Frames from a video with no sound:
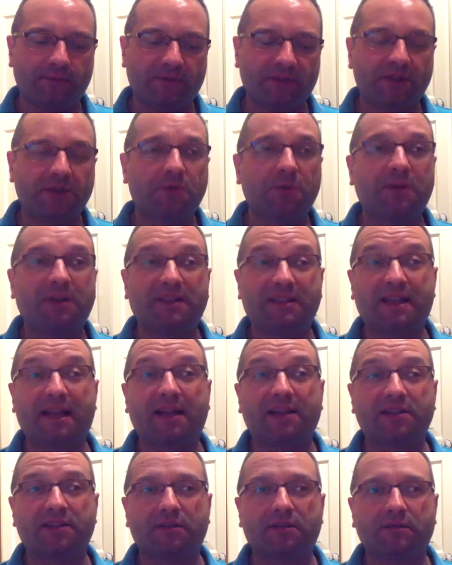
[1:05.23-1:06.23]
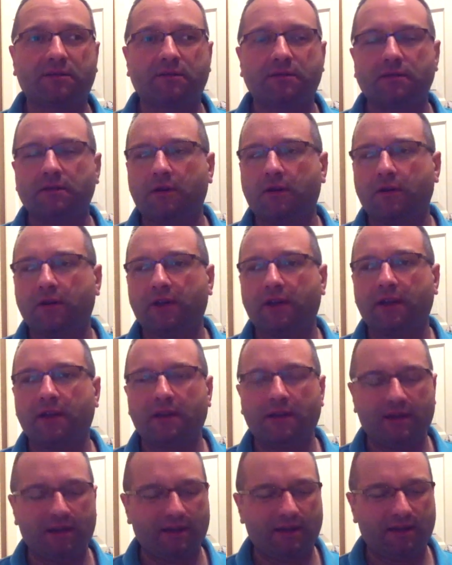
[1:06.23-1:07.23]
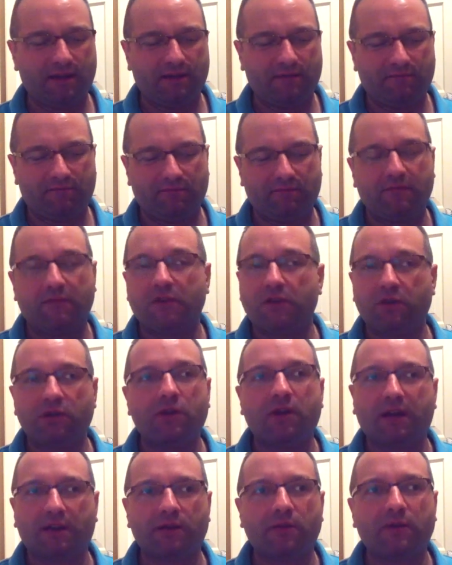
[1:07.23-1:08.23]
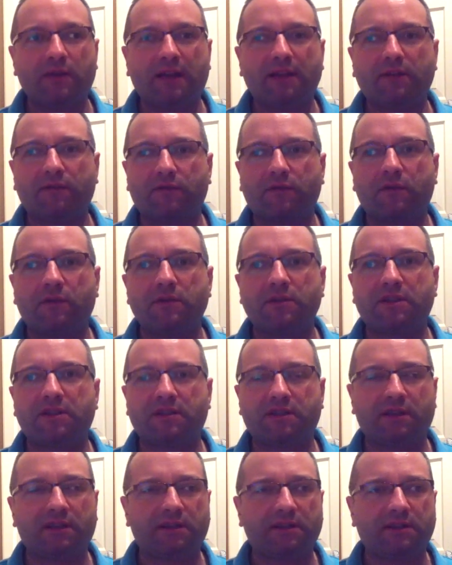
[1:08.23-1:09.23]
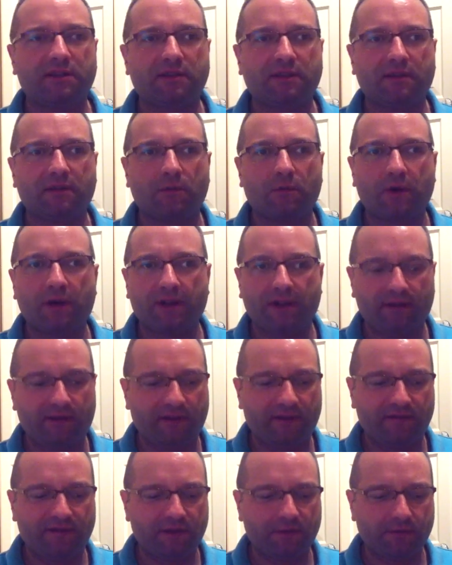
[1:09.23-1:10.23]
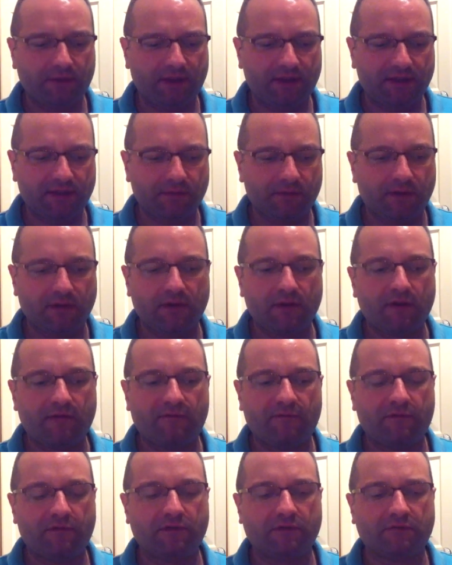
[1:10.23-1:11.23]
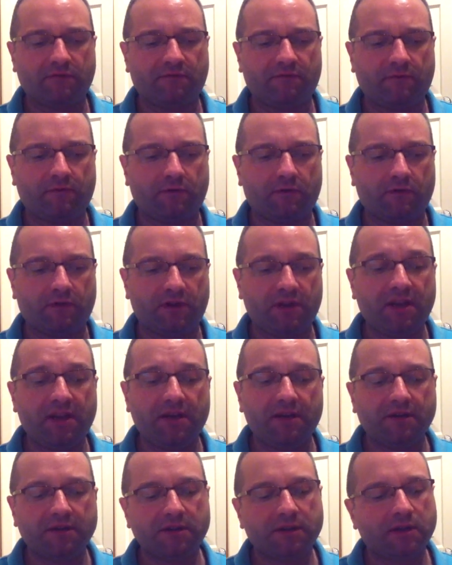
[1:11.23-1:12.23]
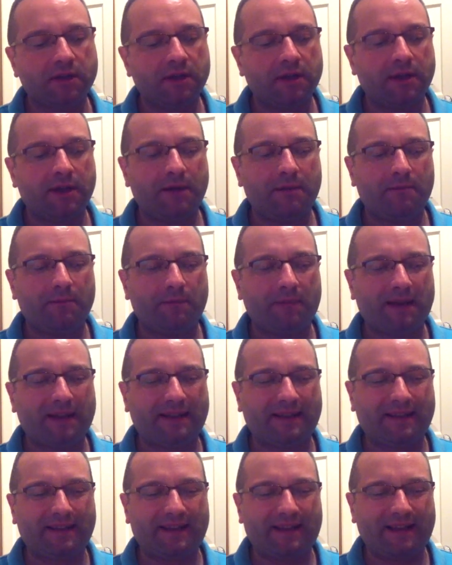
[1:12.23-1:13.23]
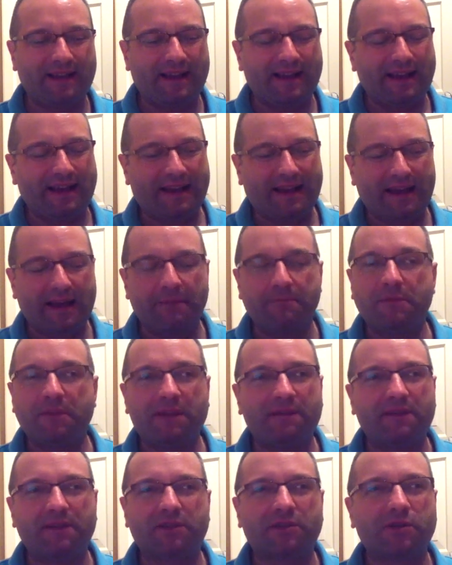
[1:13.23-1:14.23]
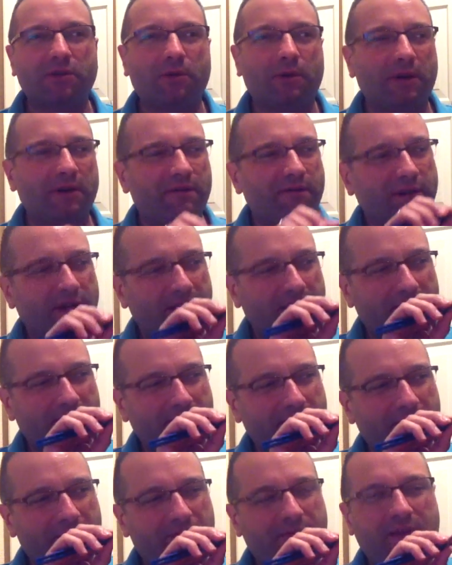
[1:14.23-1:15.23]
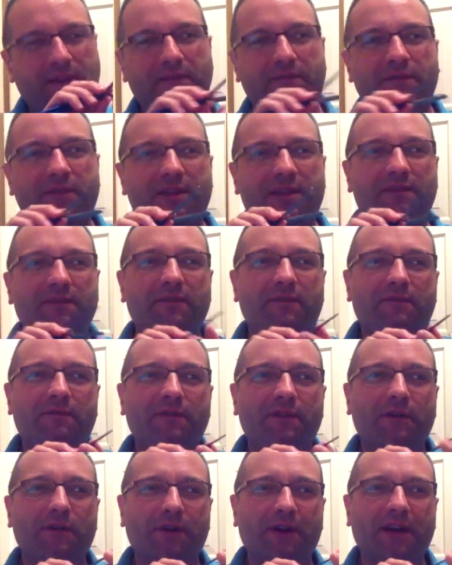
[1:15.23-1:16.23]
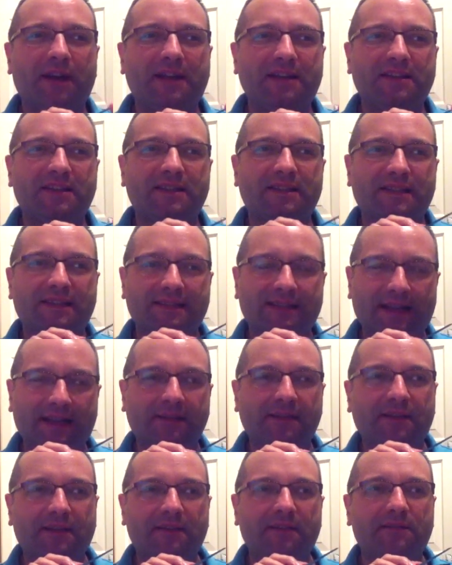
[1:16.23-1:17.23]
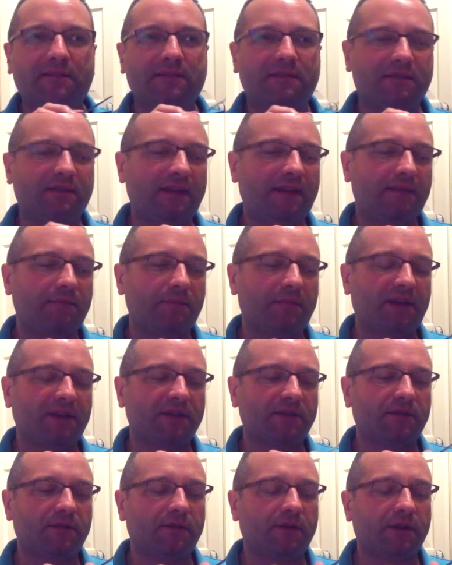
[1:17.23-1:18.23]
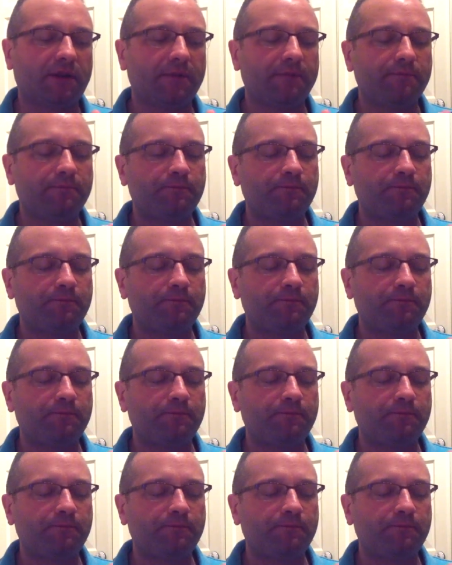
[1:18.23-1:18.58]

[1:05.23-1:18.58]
strings action. Okay, you can do that, of course. It's the way it's been done for years, but I'm never sure if the filler gauge is exactly that measure. Okay,